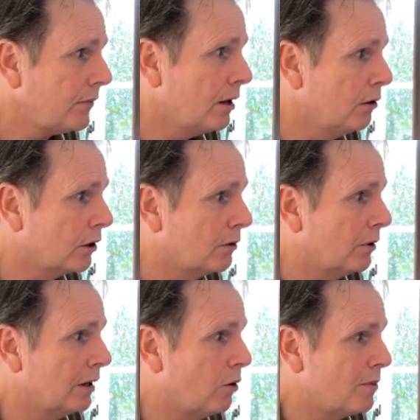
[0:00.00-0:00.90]
looking
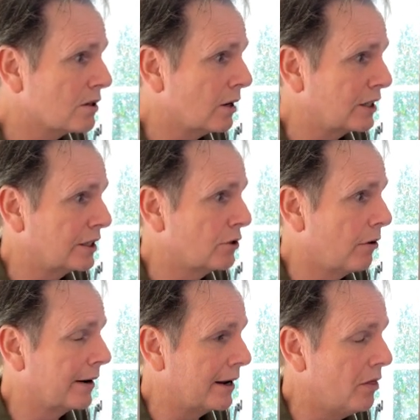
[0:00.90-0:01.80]
really almost actually
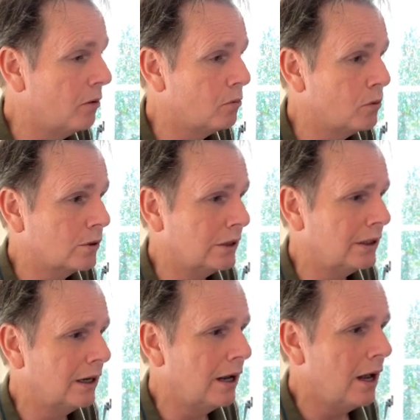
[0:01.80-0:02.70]
growing in the water.
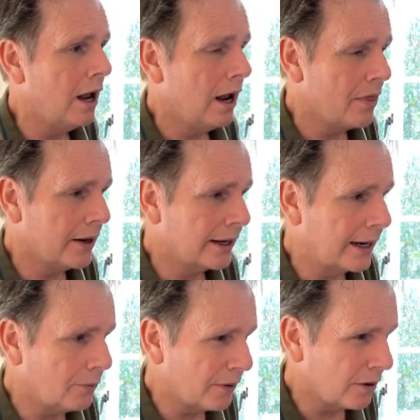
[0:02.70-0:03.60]
And then
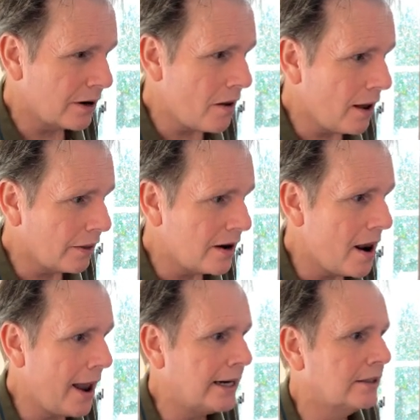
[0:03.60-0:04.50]
again, we've got another
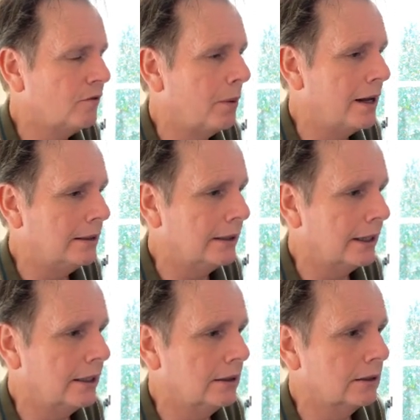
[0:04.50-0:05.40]
native planting
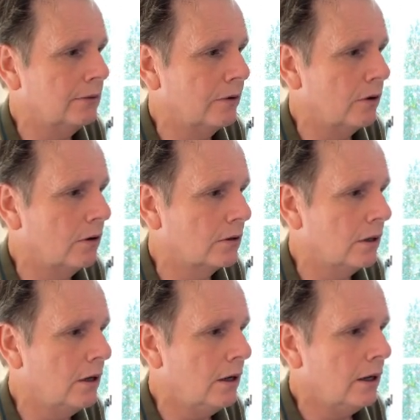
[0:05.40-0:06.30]
here. So we've got
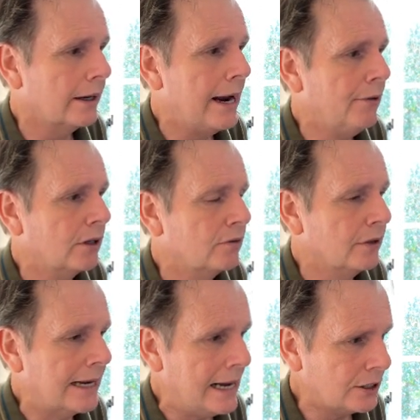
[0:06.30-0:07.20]
Carex
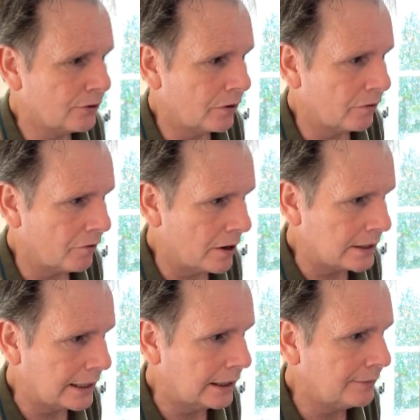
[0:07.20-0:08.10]
virgata at the front
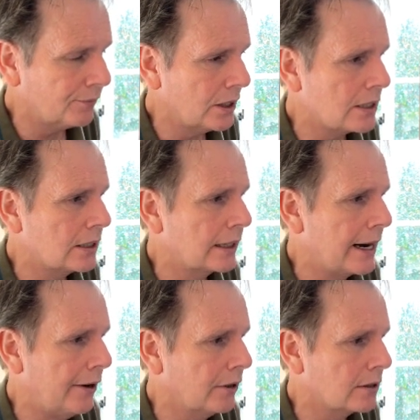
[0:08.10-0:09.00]
here. That's the
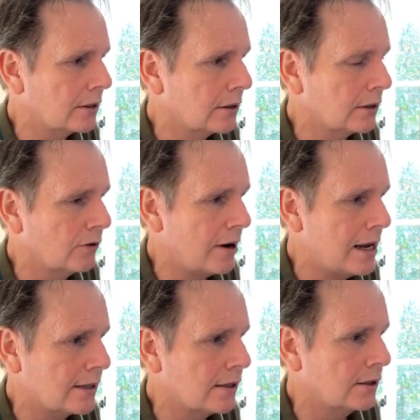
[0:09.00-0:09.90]
carex
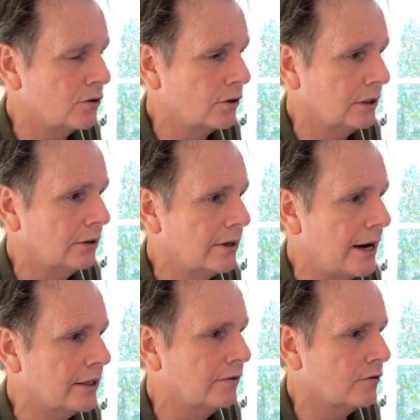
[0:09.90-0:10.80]
grasses, New Zealand
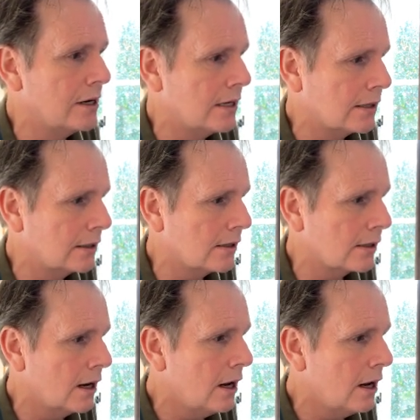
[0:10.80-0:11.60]
native grasses.